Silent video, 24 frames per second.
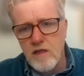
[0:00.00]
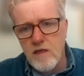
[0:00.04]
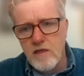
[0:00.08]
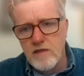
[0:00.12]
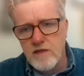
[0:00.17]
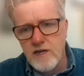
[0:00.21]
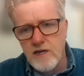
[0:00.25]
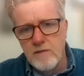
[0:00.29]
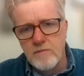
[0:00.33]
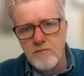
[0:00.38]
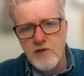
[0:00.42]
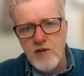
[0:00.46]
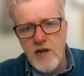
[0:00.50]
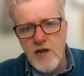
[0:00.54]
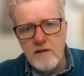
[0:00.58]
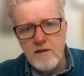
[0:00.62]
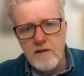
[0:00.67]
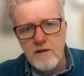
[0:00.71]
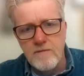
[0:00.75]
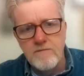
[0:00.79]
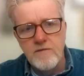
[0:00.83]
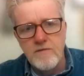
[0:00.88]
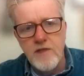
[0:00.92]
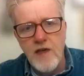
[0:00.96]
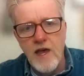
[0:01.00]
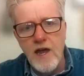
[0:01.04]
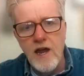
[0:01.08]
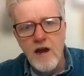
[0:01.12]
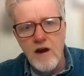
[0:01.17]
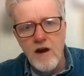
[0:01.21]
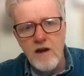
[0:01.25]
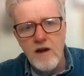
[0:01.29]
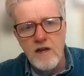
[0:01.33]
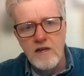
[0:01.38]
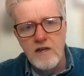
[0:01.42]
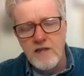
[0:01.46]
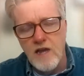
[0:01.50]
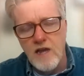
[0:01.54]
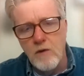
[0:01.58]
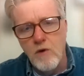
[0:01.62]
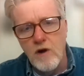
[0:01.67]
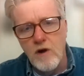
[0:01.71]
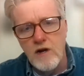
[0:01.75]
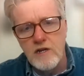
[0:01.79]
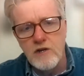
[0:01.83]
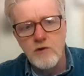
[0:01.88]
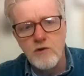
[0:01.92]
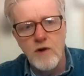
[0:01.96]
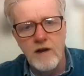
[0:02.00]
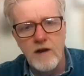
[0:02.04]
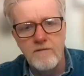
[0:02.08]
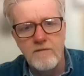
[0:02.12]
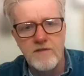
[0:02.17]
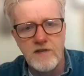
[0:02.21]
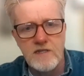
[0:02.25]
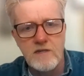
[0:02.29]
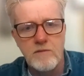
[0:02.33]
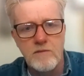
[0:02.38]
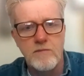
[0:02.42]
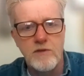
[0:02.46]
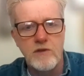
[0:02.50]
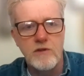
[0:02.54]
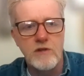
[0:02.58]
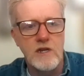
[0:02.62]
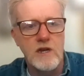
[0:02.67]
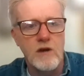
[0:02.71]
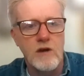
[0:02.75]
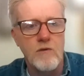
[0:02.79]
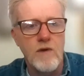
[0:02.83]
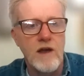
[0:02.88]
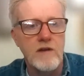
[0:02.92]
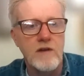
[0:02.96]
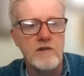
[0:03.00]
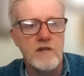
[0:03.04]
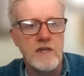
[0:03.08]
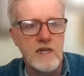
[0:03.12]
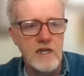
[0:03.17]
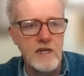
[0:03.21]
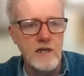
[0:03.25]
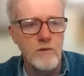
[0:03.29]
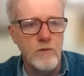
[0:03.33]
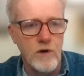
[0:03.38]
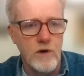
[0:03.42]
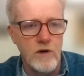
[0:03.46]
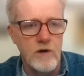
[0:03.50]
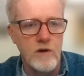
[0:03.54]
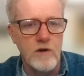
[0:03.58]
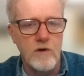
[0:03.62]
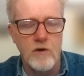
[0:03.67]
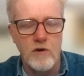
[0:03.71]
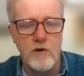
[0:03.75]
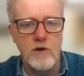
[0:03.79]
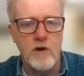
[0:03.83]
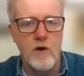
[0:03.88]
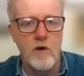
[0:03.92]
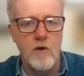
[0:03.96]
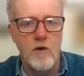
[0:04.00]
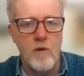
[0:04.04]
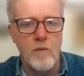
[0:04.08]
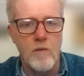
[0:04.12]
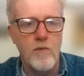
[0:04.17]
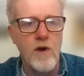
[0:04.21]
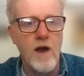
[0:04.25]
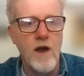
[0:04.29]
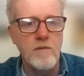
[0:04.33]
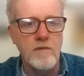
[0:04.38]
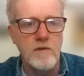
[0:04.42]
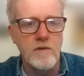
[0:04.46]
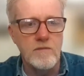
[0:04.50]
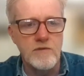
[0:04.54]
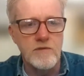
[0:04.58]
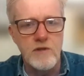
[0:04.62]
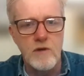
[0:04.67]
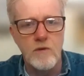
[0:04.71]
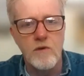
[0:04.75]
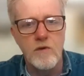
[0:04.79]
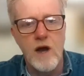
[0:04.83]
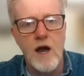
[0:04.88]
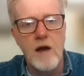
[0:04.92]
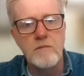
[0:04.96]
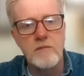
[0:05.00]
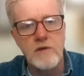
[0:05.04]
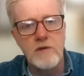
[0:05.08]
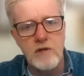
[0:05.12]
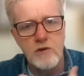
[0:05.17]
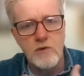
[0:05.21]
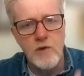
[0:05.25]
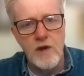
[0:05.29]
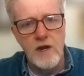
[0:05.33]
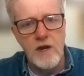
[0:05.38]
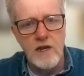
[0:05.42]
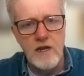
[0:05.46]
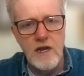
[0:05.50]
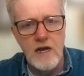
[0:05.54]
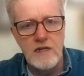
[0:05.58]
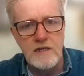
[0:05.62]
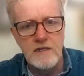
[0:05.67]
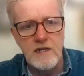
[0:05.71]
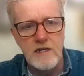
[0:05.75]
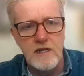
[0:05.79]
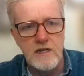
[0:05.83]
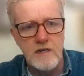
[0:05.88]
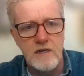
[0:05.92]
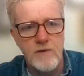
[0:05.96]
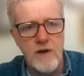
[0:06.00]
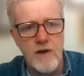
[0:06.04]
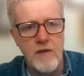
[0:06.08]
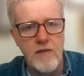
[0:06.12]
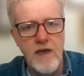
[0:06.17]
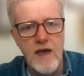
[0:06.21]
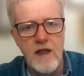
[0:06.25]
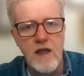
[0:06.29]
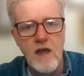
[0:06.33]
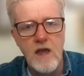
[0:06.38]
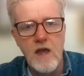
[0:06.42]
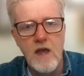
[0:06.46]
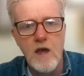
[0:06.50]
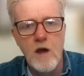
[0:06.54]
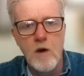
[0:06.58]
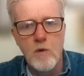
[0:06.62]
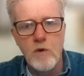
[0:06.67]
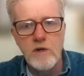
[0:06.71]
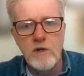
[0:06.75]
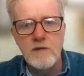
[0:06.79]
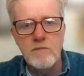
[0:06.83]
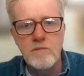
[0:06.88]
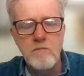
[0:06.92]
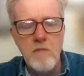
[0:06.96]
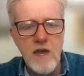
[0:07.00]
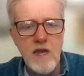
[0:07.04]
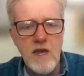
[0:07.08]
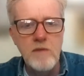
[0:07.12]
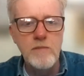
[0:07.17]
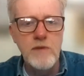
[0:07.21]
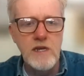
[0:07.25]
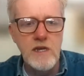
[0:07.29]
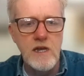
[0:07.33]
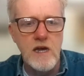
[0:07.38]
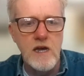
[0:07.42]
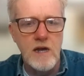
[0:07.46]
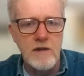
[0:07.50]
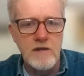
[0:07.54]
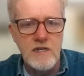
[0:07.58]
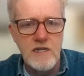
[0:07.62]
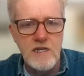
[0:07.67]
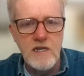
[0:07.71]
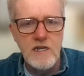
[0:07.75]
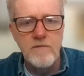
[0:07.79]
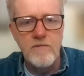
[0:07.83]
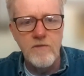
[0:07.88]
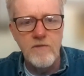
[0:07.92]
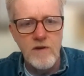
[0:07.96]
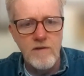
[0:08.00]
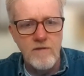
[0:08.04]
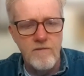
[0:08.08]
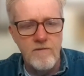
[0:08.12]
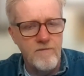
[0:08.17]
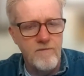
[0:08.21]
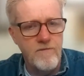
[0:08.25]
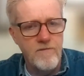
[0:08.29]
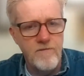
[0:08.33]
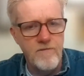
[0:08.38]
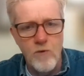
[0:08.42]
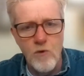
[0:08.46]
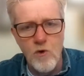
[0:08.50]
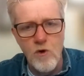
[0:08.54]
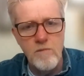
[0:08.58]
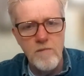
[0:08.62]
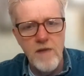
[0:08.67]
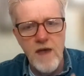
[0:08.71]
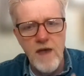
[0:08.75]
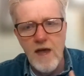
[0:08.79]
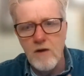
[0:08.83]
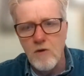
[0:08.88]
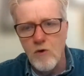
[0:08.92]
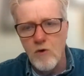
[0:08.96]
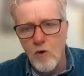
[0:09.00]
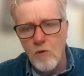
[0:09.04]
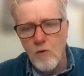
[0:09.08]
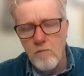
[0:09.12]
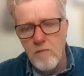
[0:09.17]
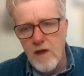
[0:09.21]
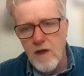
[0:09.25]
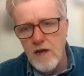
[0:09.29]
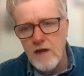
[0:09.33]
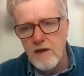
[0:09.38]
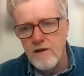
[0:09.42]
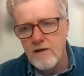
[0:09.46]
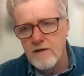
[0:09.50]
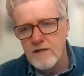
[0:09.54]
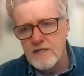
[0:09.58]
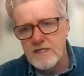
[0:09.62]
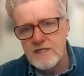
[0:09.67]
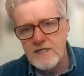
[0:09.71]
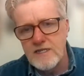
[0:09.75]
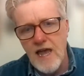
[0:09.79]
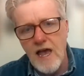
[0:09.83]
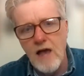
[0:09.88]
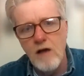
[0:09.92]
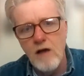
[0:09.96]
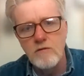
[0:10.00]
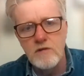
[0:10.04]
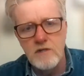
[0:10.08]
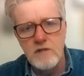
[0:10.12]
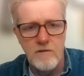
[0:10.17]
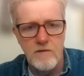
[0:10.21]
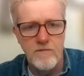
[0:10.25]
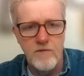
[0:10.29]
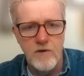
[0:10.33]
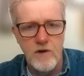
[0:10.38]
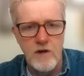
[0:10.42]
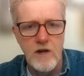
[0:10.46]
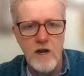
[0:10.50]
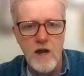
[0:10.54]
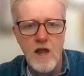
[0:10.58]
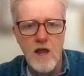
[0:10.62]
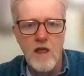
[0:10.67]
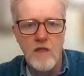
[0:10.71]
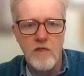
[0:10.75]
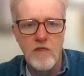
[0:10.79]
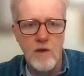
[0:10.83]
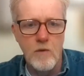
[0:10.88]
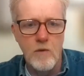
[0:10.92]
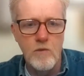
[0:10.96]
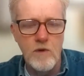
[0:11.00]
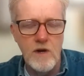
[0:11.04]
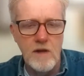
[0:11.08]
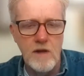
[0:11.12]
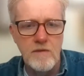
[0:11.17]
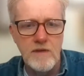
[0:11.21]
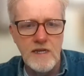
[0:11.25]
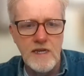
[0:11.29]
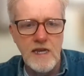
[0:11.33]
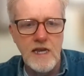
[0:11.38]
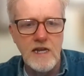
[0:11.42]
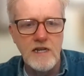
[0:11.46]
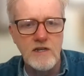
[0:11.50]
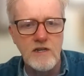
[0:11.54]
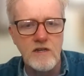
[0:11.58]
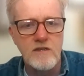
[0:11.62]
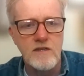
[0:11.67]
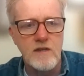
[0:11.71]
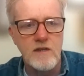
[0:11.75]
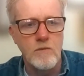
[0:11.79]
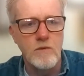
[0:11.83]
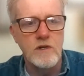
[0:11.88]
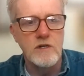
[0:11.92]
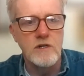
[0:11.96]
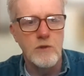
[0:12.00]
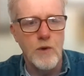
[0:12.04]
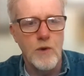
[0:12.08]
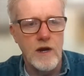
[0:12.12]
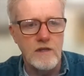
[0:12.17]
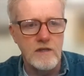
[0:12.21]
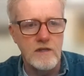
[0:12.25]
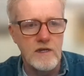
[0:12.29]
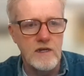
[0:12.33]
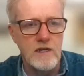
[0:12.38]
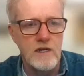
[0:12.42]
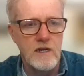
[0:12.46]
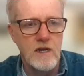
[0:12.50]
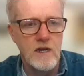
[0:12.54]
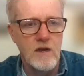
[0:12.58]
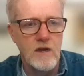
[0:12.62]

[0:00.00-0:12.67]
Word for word: the objective there is I want to create visibility around a keyword or, or a problem. So I'm going to create content around that, which may be a different format or may sound different than when I'm engaging someone directly.